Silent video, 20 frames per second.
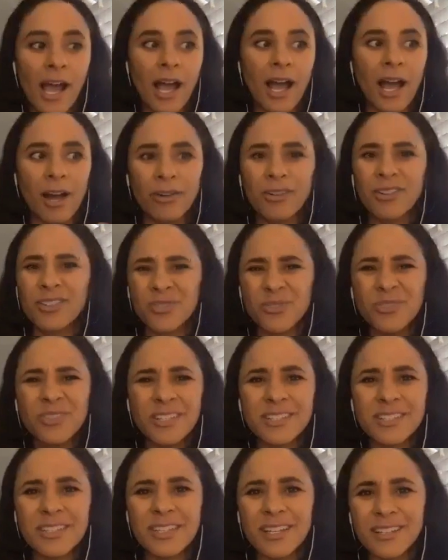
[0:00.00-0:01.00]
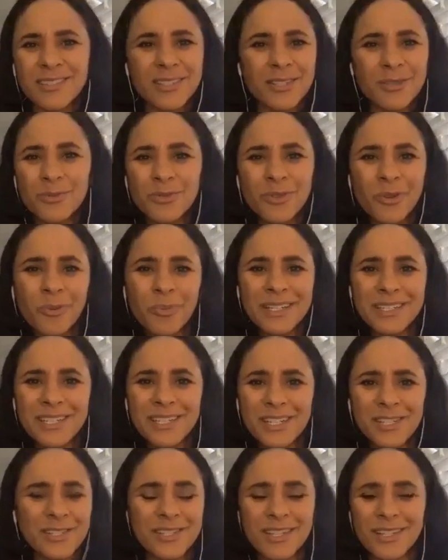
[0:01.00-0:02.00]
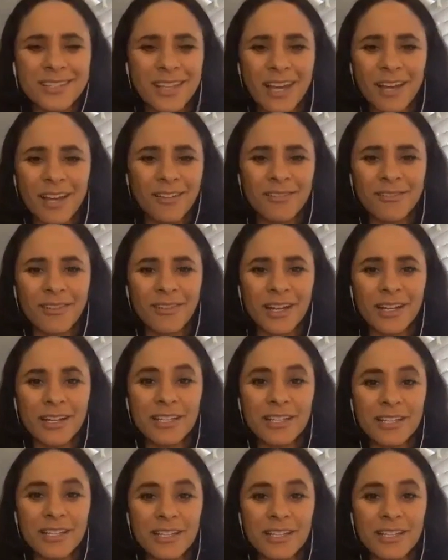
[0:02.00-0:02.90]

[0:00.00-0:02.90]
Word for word: how to do these things because nobody teaches us that, right?